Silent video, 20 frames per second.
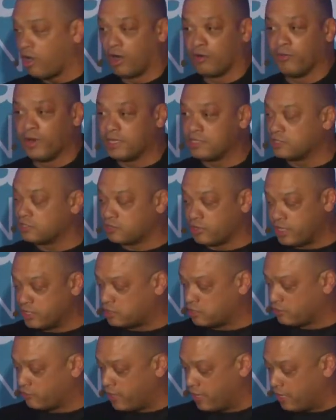Our
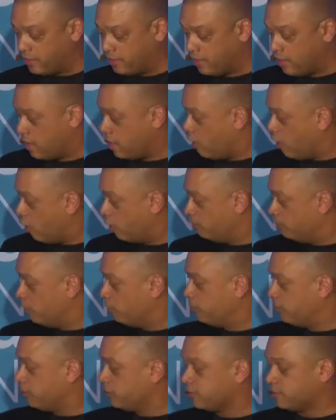registration rate on
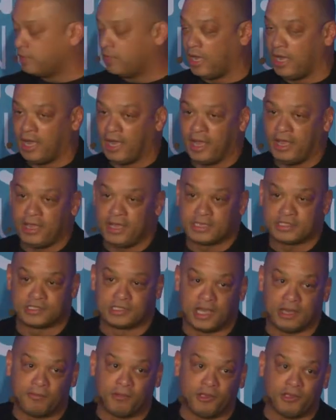mobile uh, has
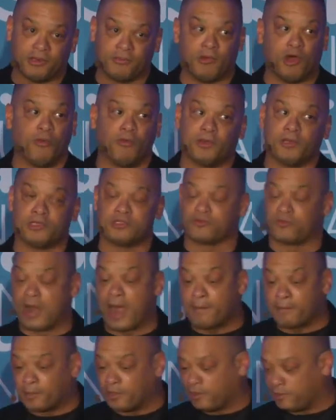doubled, and mobile is
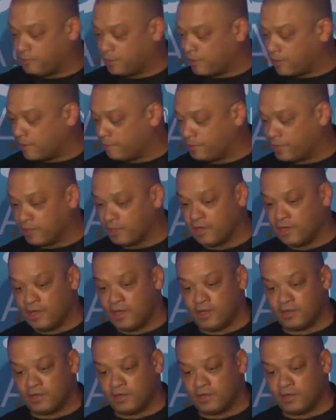rapidly becoming